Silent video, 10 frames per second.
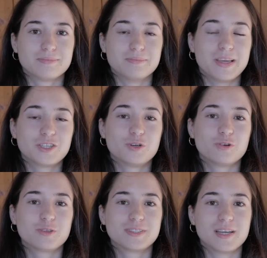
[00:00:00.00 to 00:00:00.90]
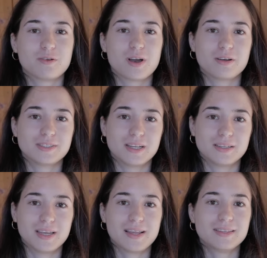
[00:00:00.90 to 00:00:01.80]
Make sure to stick around till
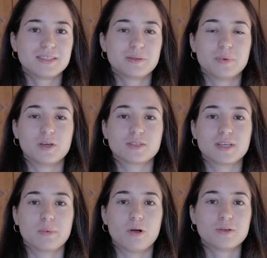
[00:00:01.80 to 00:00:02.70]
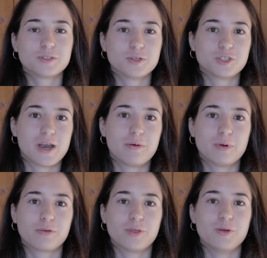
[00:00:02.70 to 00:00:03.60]
the end, because I'm also sharing
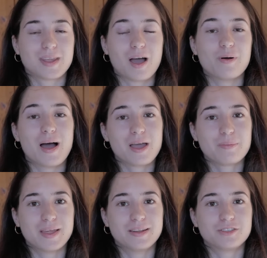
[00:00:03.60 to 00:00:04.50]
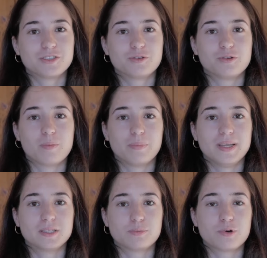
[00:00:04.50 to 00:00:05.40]
with you how I managed to
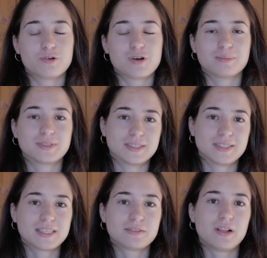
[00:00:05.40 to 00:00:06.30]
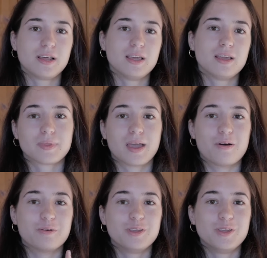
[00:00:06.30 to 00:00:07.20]
complete the program successfully,
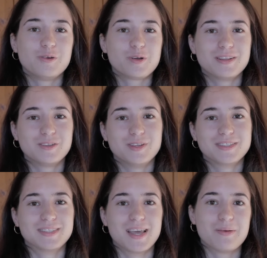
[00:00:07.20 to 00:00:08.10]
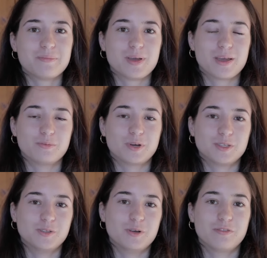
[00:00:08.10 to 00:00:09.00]
how you can do the same, and what
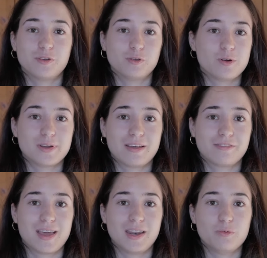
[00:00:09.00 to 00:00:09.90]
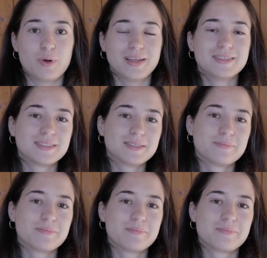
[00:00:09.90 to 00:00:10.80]
to do if you don't have any weights.
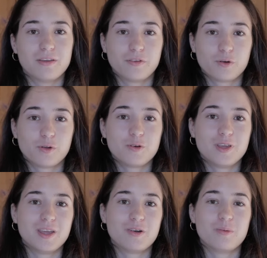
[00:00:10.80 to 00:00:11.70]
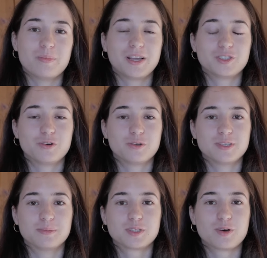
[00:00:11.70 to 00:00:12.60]
If you're new here, make sure to
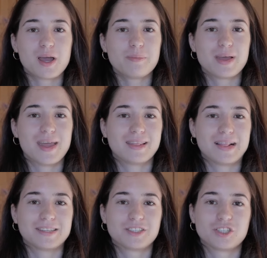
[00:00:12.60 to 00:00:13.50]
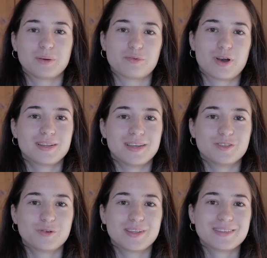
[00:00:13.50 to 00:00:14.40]
subscribe, and let's jump right
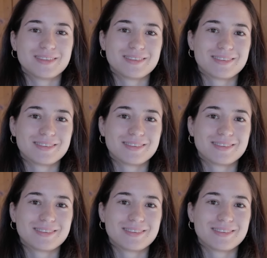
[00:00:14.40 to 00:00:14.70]
into it.